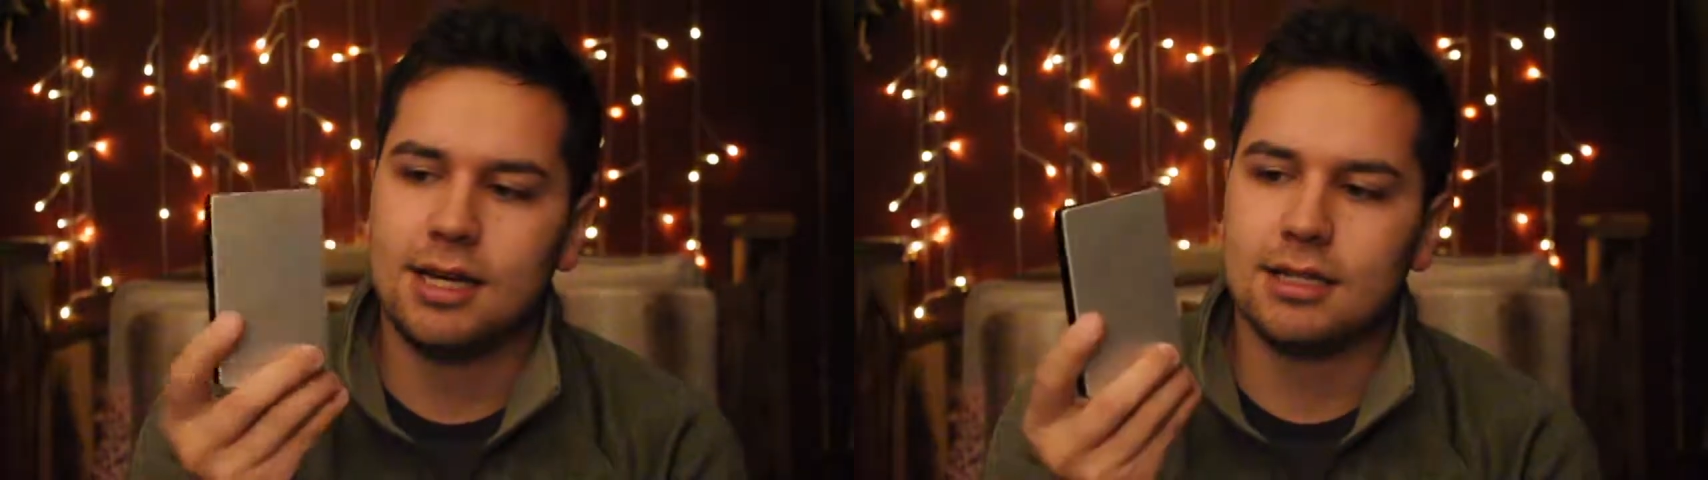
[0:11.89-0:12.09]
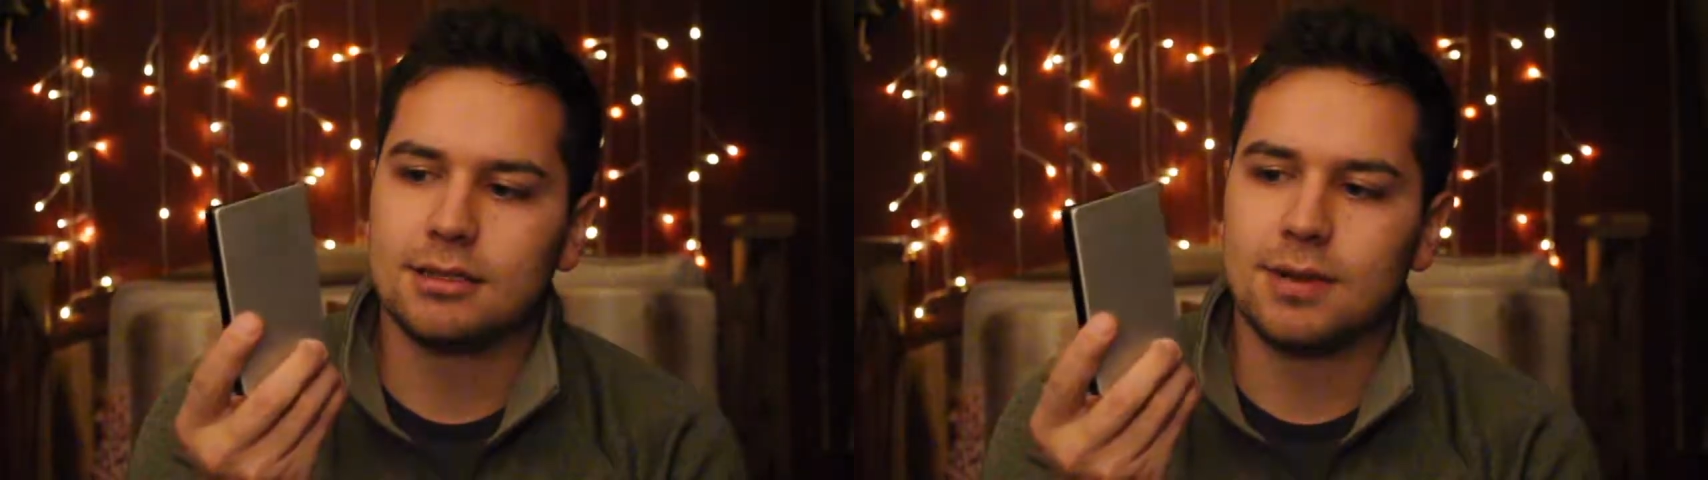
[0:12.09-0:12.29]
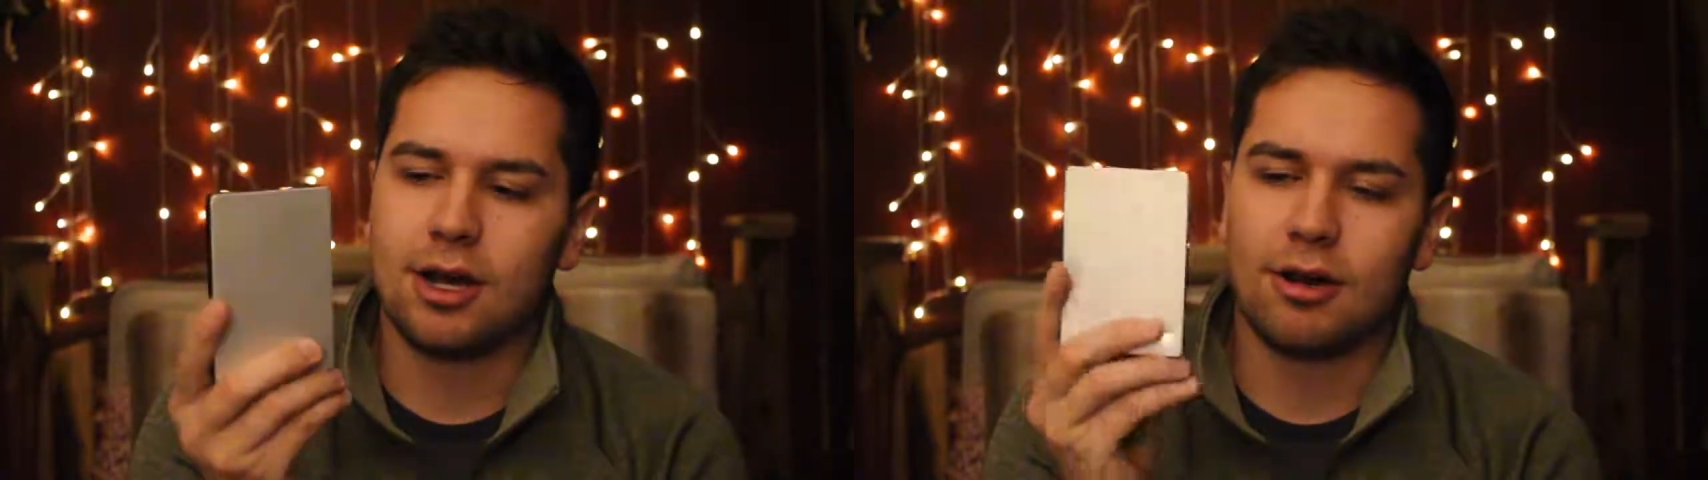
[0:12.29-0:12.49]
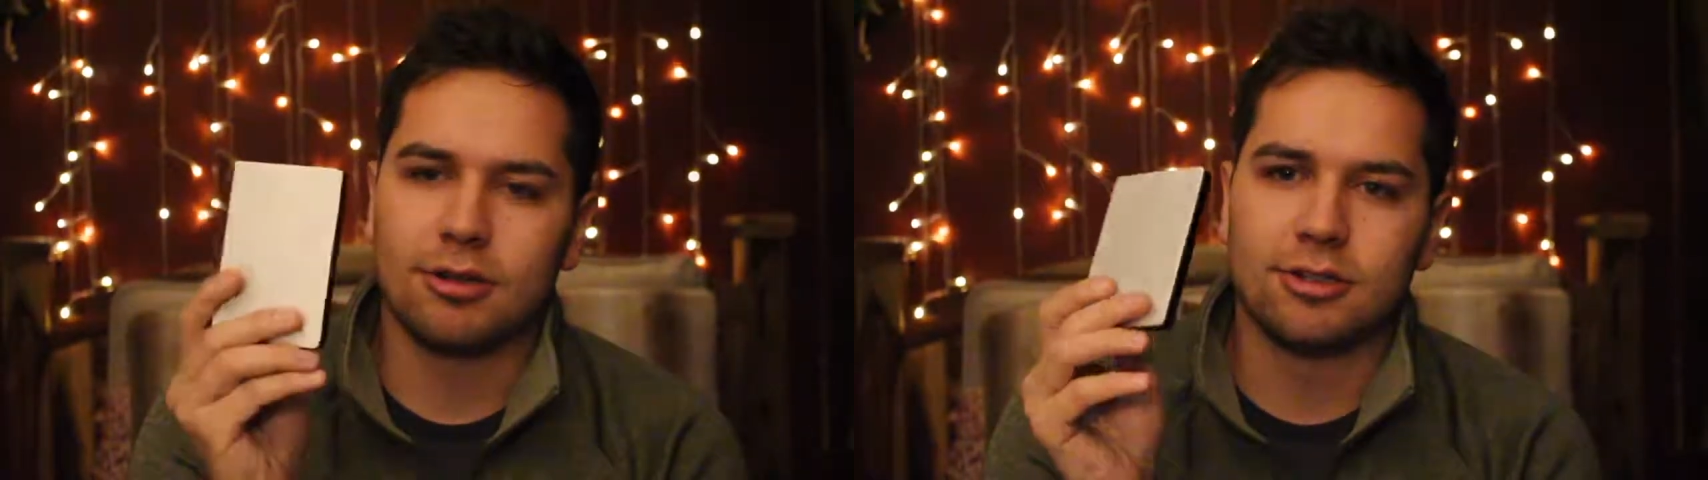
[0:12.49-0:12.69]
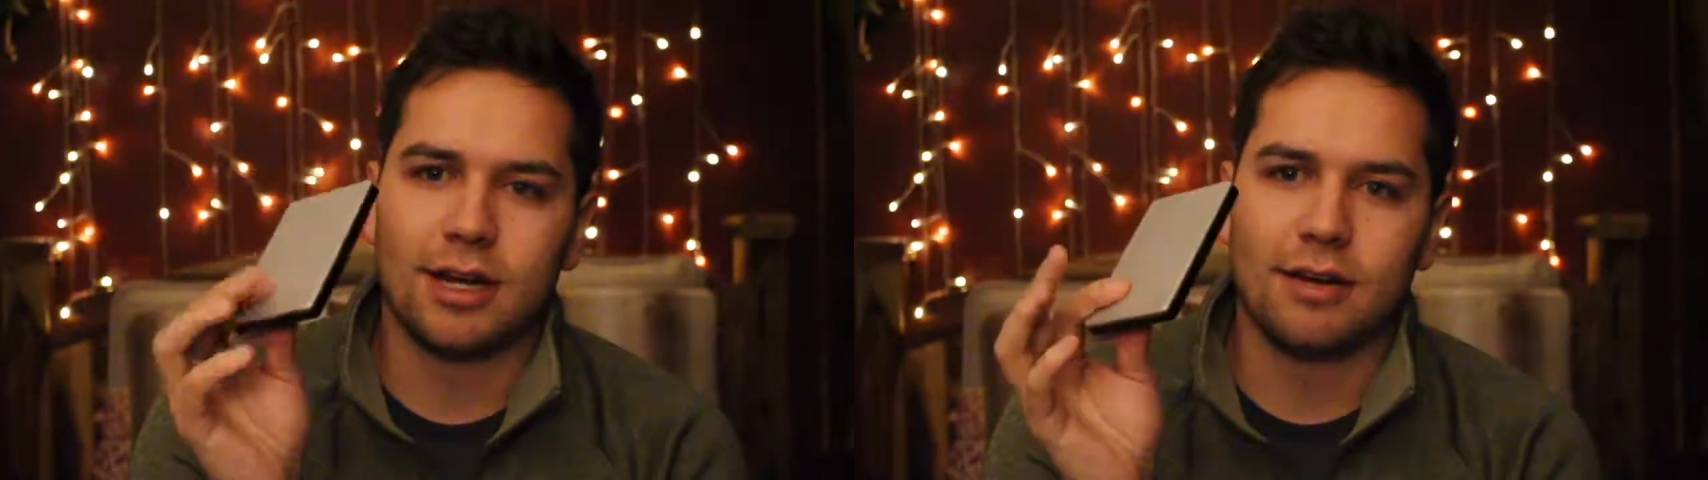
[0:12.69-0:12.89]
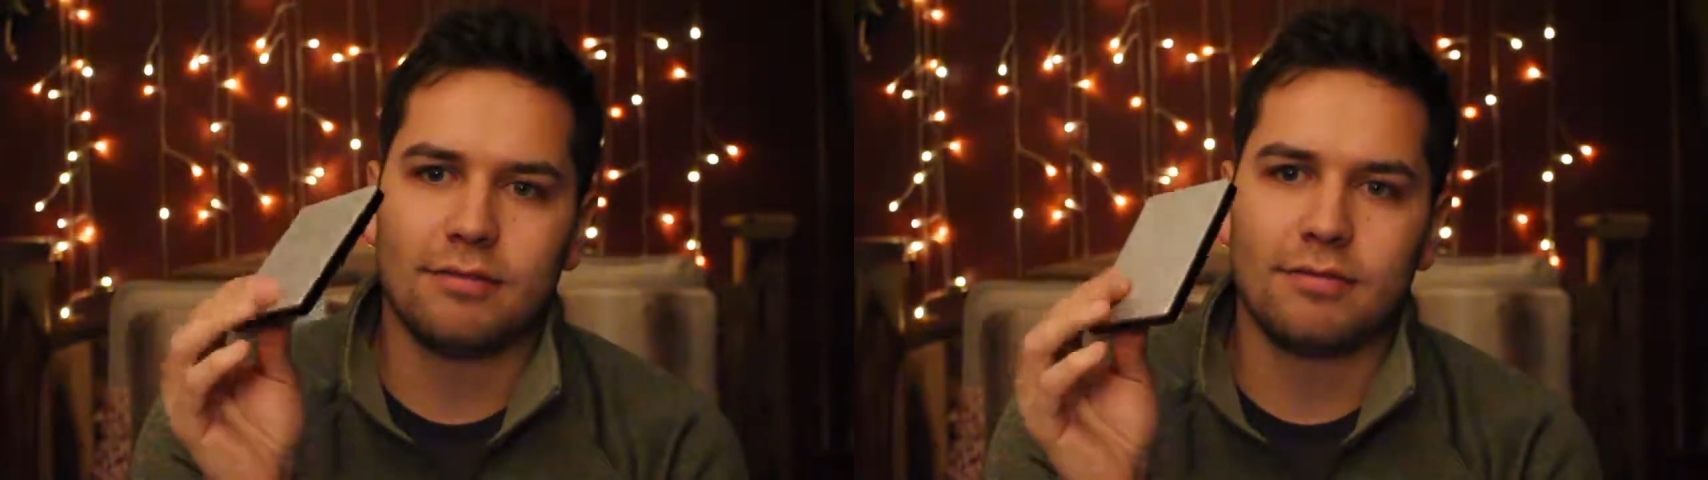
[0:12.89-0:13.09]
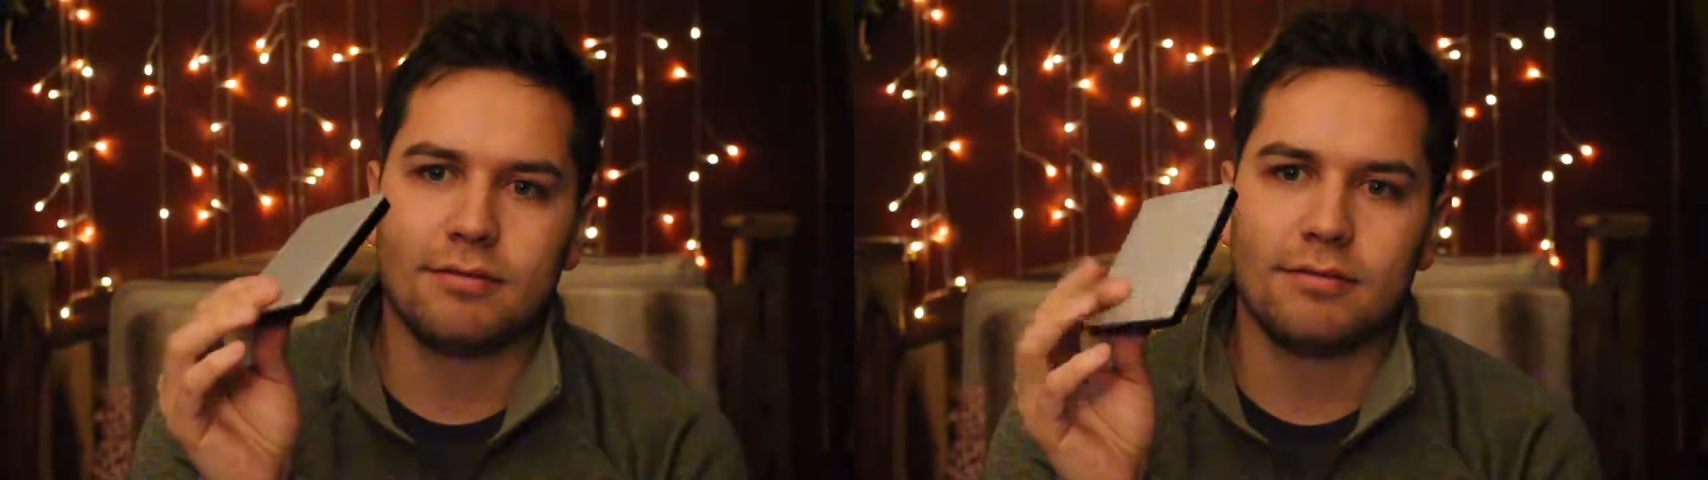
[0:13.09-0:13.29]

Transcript: is my hard drive.